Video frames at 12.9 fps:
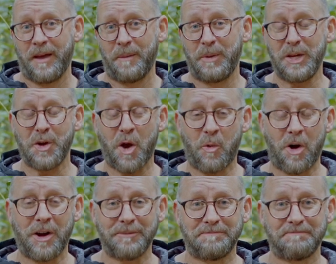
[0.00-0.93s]
But you know
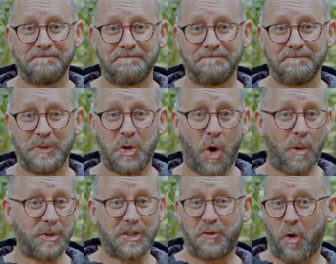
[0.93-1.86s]
what?
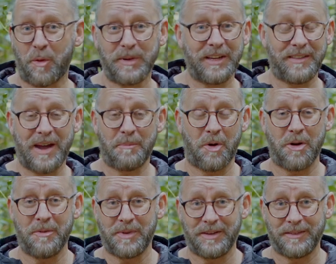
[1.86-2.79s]
God was for me in that
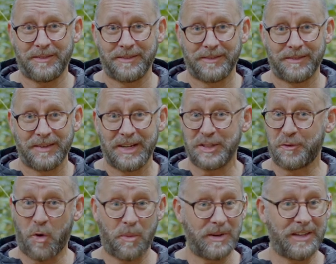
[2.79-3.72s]
moment. He's
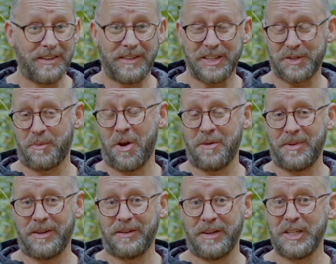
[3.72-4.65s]
for me in this
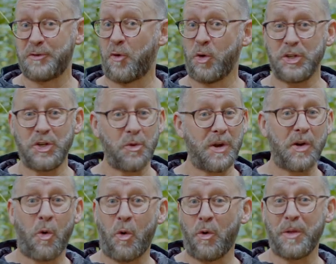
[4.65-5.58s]
moment. He's for you in
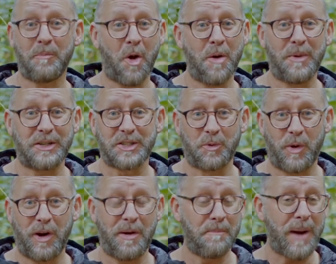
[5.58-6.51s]
all the moments that
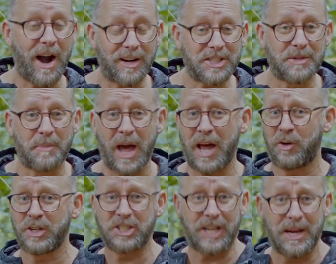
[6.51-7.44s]
we're embarrassed about
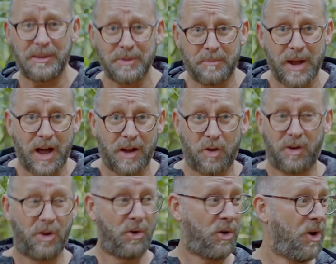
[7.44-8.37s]
or ashamed about,
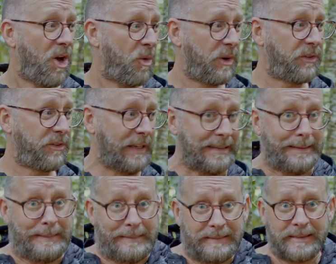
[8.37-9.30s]
or we think,
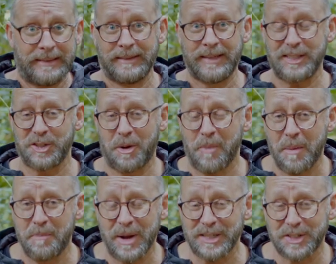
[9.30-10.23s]
oh, that's not my
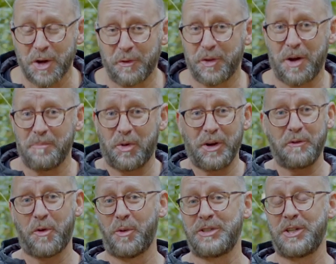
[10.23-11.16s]
best self that I'm putting
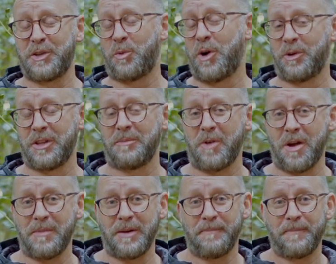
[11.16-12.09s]
forward to the world at the
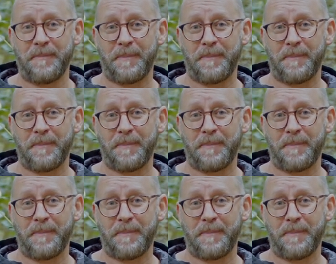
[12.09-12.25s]
moment.